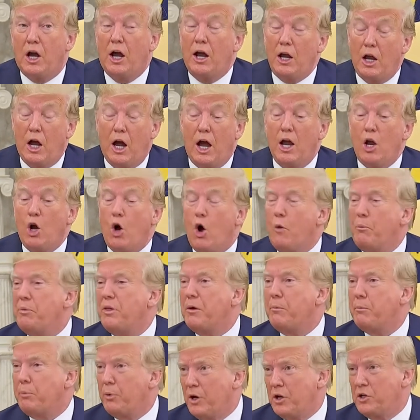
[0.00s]
I, I hope
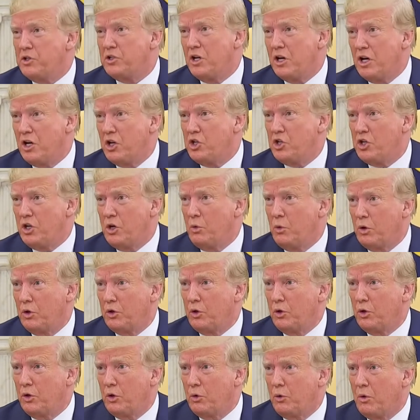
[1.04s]
that President Xi will
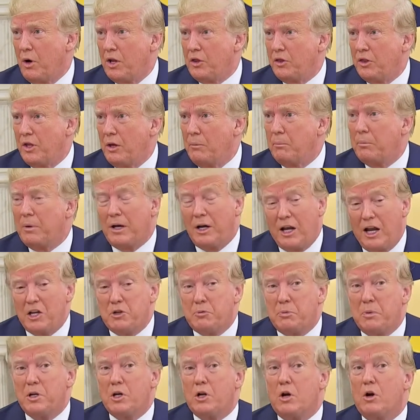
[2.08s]
do the right thing, but it
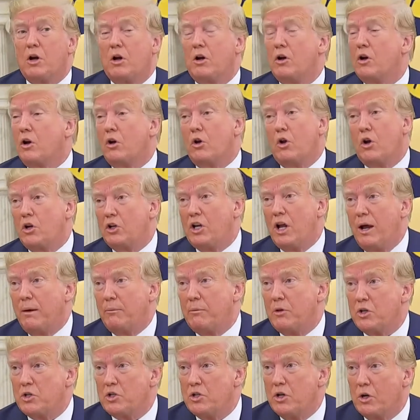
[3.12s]
has been going on a long
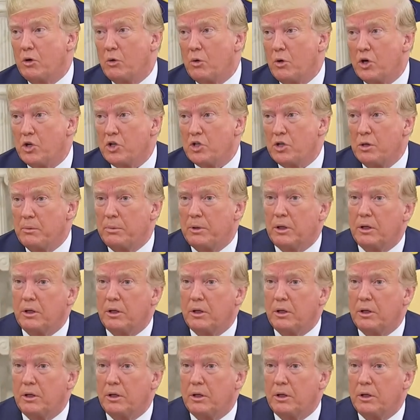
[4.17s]
time. There's no question about